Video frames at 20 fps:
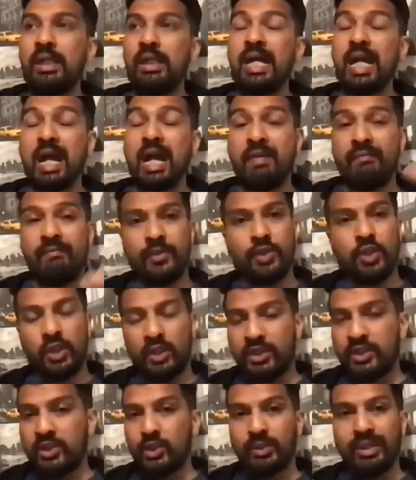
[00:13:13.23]
and the
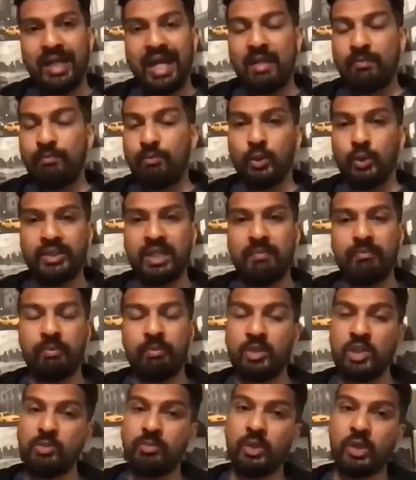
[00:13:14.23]
dog still had poor
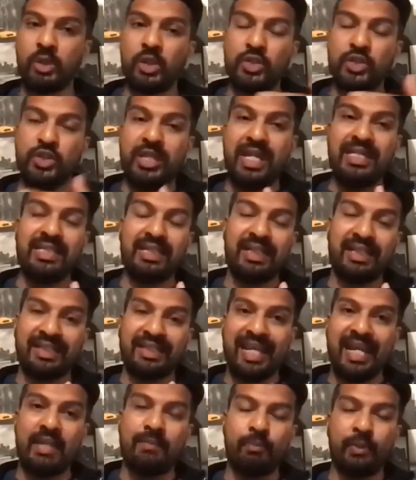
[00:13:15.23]
temperaments because genetically
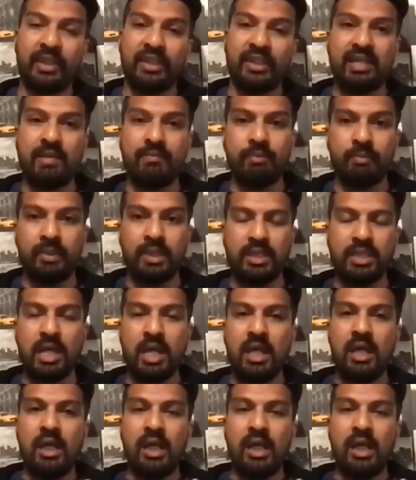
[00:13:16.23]
they had weak temperaments.